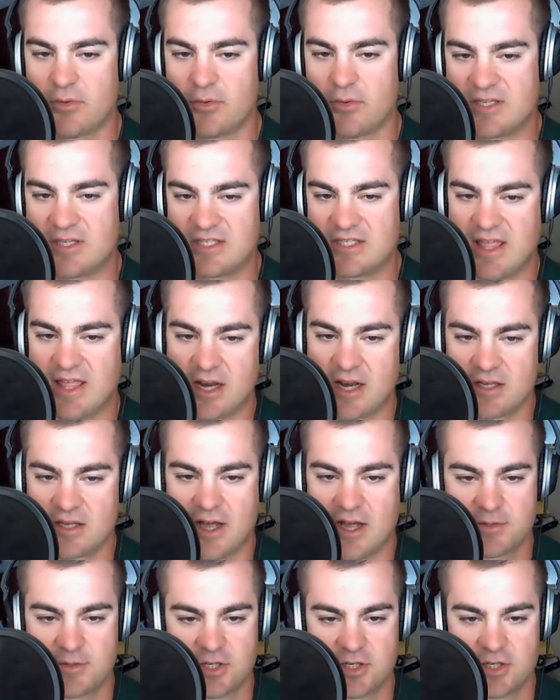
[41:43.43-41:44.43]
see that
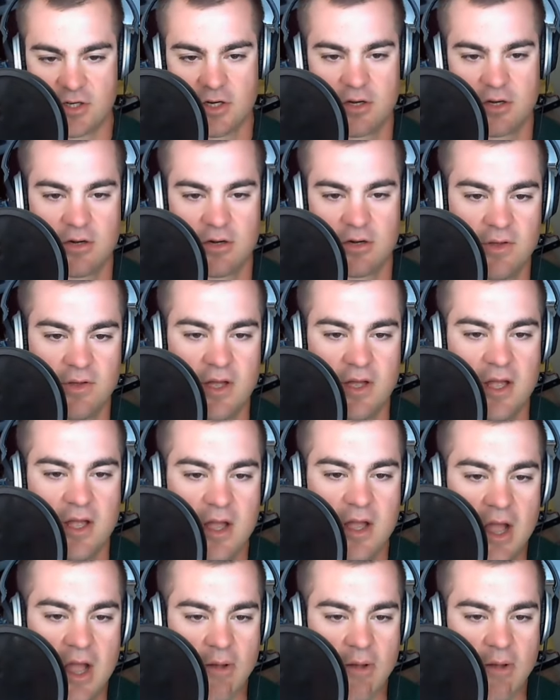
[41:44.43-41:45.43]
adoption curve.
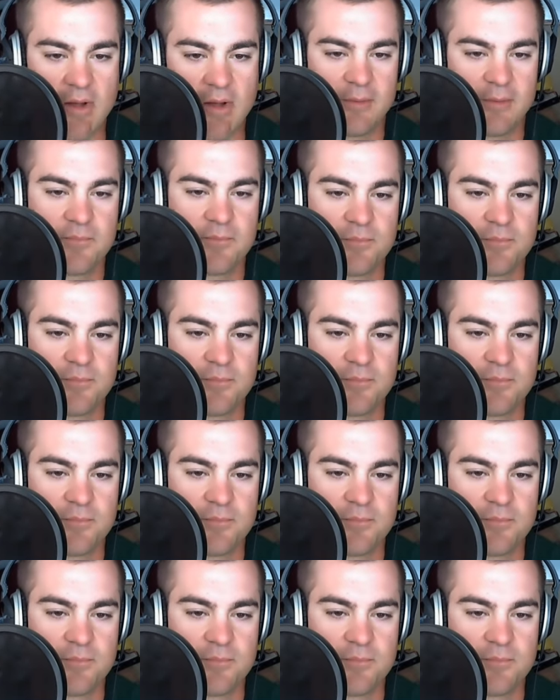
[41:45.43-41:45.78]
I mean,